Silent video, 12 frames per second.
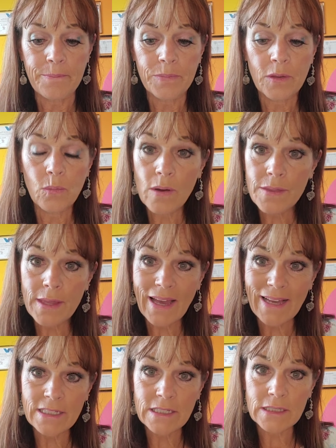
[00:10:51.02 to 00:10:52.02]
The one thing
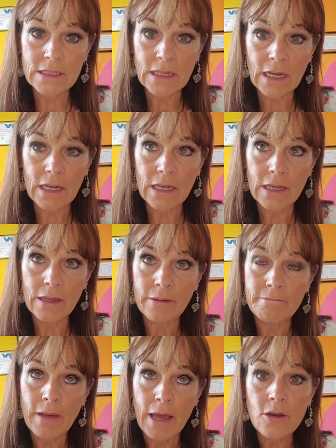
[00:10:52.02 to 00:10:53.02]
I
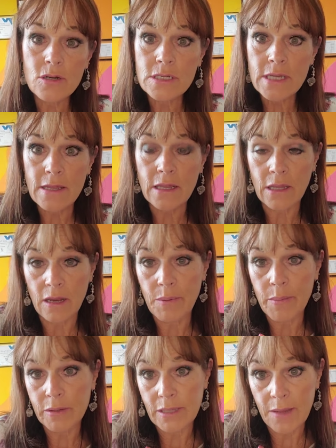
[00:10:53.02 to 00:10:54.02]
understand that a lot of
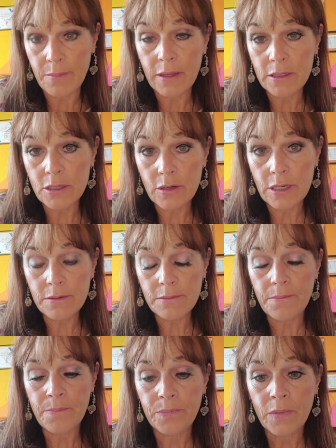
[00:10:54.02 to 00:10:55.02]
people take melatonin,
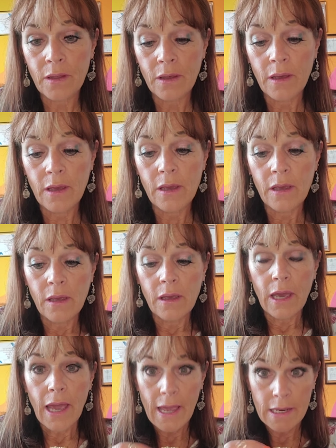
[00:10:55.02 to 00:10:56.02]

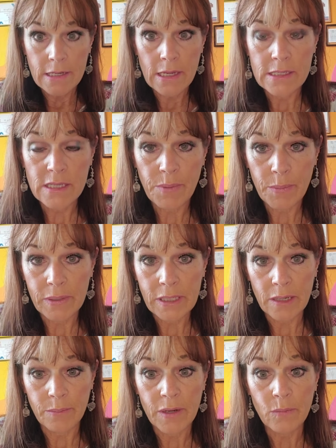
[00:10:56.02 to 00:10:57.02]
and some people
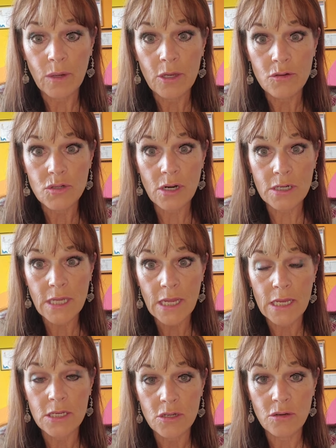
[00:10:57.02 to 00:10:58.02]
need it, but when you start
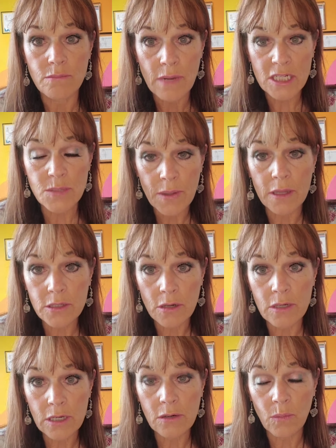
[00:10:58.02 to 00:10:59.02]
taking too much
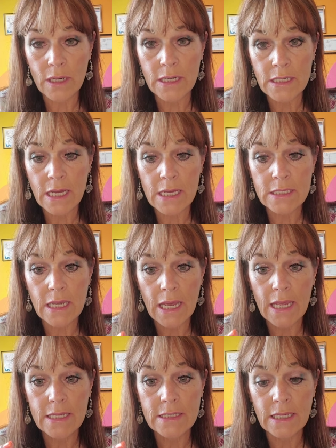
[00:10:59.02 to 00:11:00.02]
melatonin, what it does
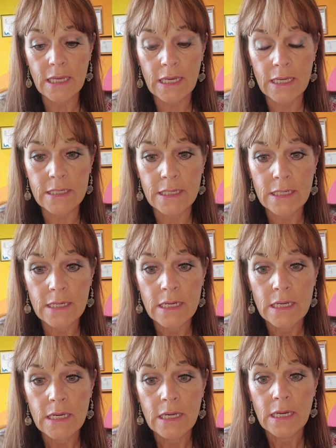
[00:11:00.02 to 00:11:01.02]
is it
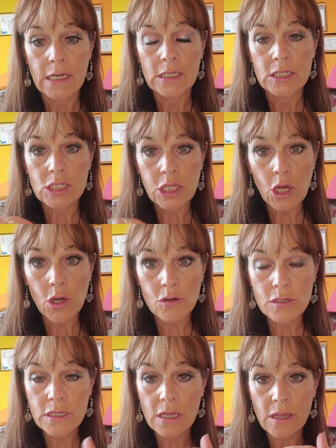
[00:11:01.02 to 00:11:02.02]

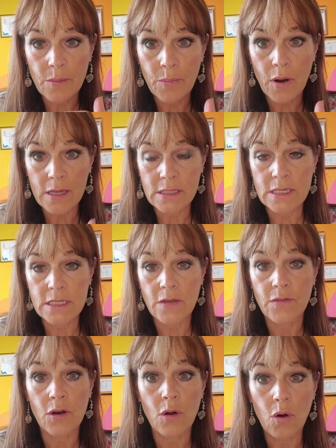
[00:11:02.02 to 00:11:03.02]
slows the process
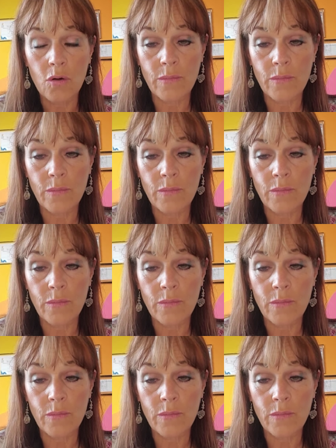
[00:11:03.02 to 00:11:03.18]
of your own